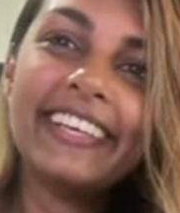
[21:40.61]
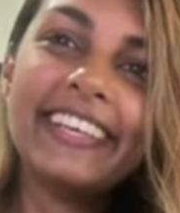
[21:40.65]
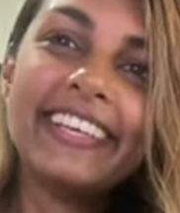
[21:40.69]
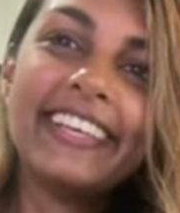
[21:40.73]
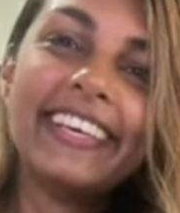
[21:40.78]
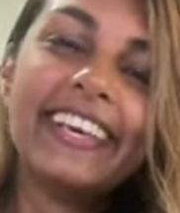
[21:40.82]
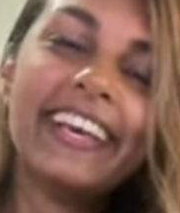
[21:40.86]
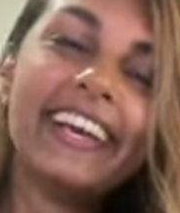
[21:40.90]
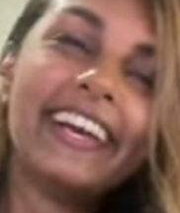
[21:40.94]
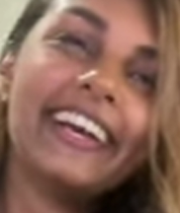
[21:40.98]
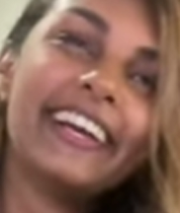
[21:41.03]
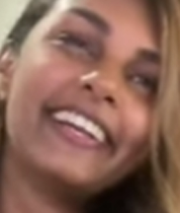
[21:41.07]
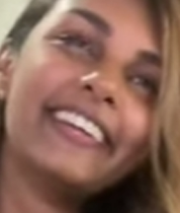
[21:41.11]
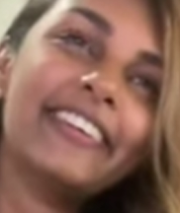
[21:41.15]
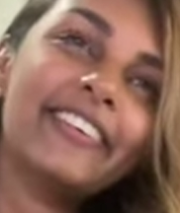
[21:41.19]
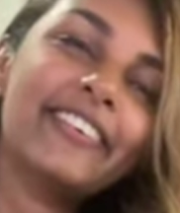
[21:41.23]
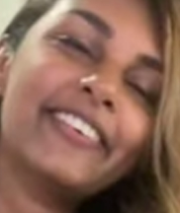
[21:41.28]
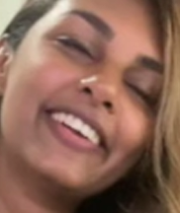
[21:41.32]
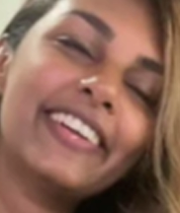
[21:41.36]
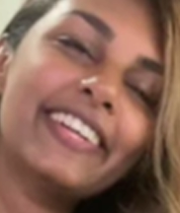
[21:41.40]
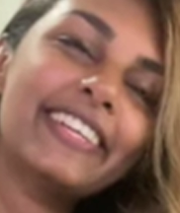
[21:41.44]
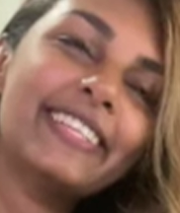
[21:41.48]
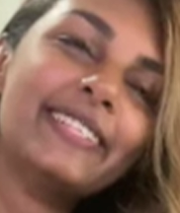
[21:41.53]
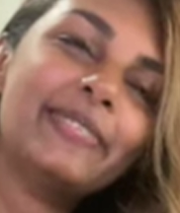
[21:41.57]
he had
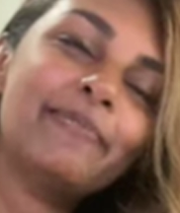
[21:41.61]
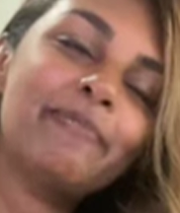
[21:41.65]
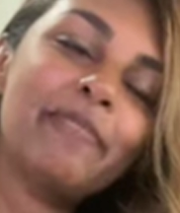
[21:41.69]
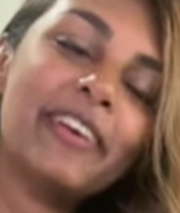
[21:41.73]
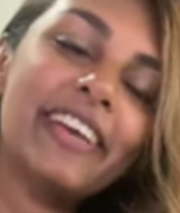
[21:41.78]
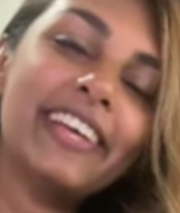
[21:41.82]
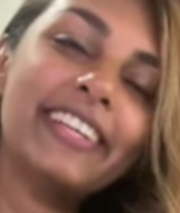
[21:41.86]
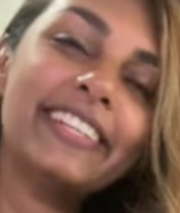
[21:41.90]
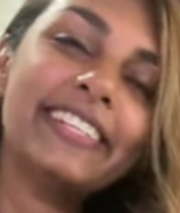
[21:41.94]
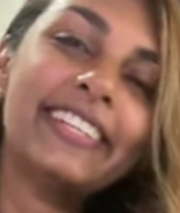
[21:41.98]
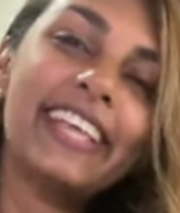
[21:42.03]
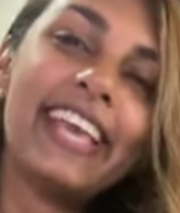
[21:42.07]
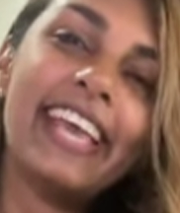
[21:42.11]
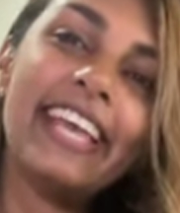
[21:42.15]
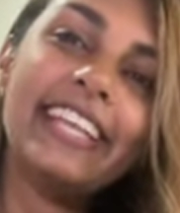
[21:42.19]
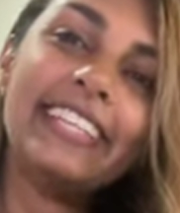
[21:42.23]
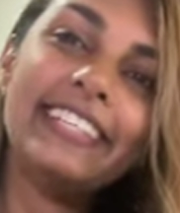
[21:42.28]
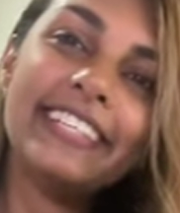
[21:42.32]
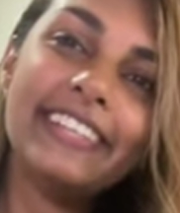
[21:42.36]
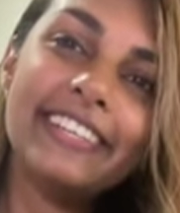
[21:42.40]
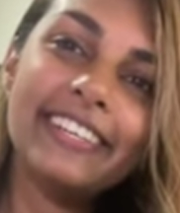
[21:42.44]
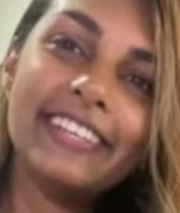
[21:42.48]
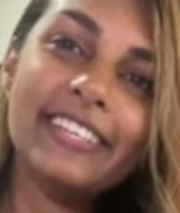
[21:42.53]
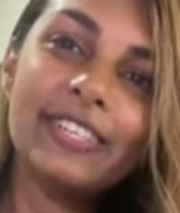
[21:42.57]
already spent
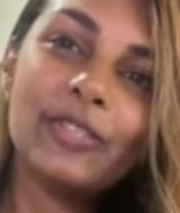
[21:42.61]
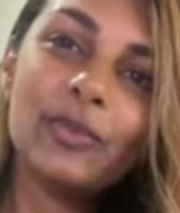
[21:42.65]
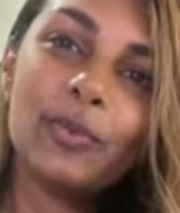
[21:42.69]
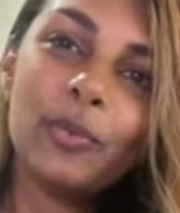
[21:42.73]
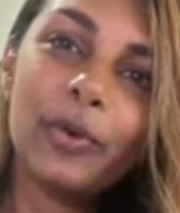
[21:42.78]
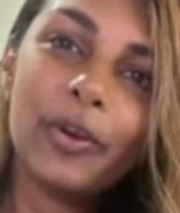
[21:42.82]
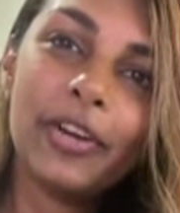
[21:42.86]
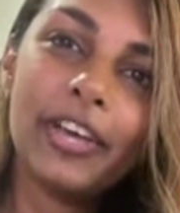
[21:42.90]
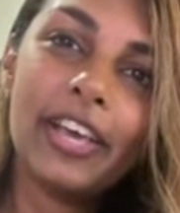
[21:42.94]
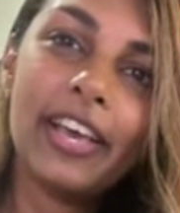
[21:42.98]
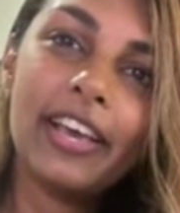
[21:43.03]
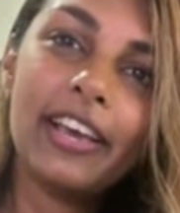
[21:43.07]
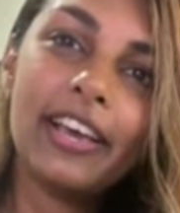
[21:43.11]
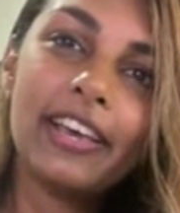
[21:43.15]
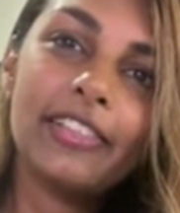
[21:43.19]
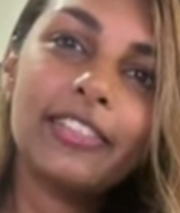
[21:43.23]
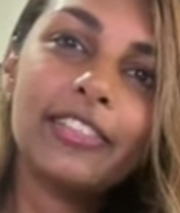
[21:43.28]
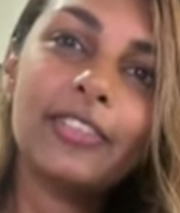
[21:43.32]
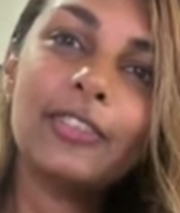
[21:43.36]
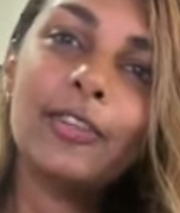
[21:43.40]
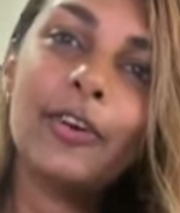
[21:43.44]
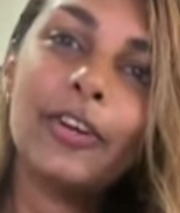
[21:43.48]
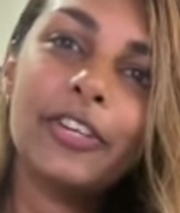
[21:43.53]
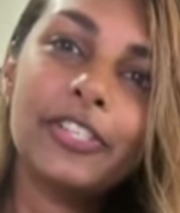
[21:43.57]
8 years working
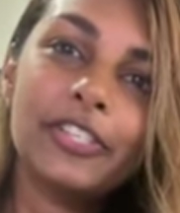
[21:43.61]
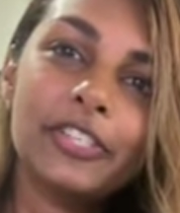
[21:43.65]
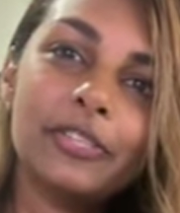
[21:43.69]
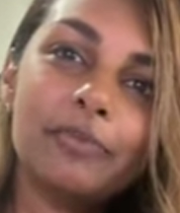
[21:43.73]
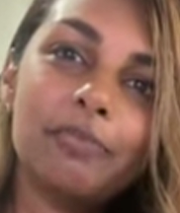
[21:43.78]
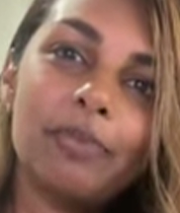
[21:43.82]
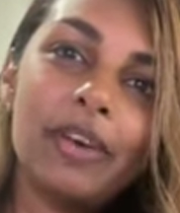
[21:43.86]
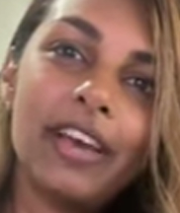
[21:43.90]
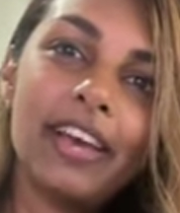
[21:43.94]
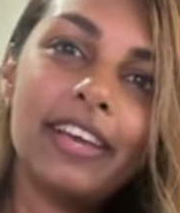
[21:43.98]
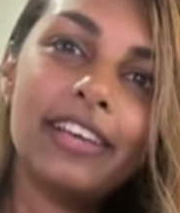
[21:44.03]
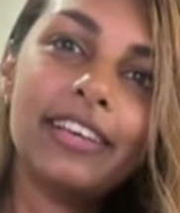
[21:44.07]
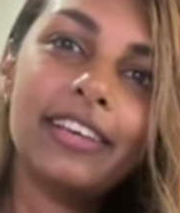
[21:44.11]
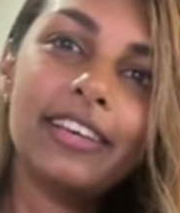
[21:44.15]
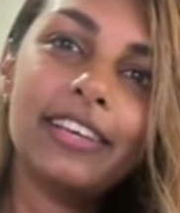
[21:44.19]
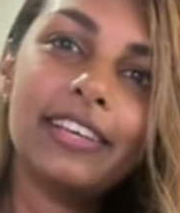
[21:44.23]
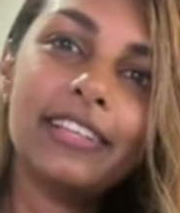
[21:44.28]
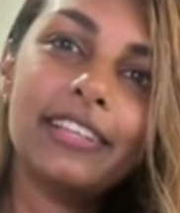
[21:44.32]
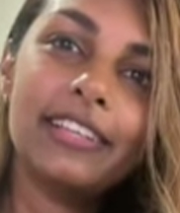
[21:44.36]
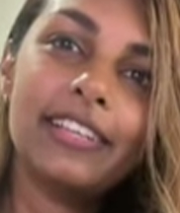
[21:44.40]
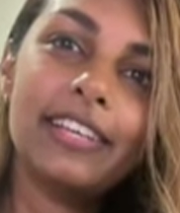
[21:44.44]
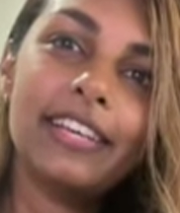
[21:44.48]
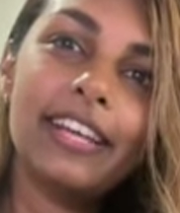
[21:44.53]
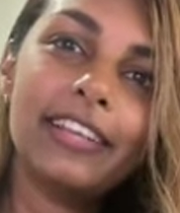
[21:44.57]
at the largest bank
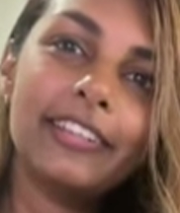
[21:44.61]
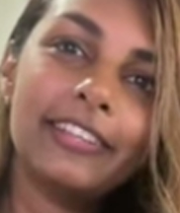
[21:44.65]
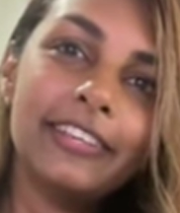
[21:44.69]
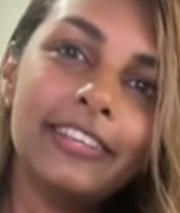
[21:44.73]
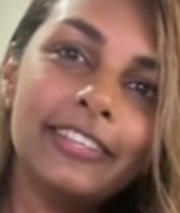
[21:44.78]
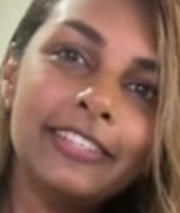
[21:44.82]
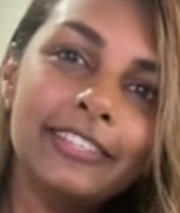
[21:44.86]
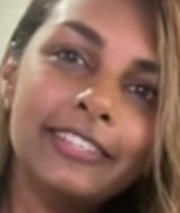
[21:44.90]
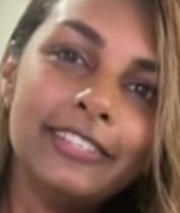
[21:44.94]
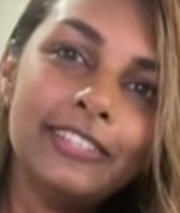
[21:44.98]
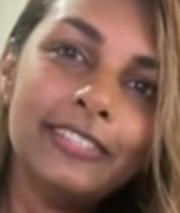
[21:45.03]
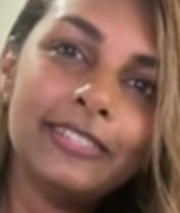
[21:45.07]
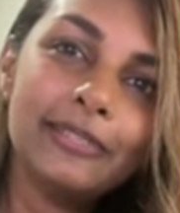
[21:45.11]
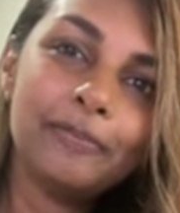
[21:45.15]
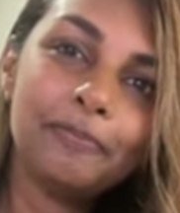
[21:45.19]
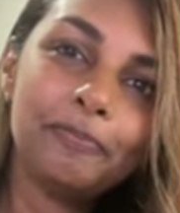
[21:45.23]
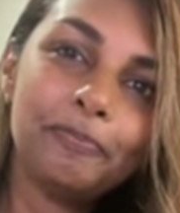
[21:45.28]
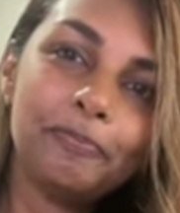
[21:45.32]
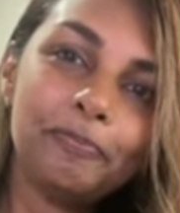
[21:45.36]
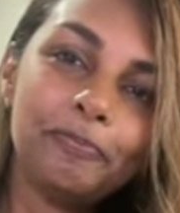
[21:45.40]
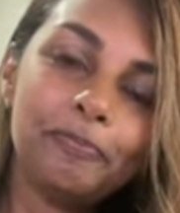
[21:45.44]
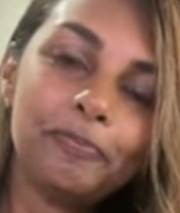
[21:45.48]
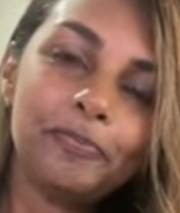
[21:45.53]
in the Netherlands,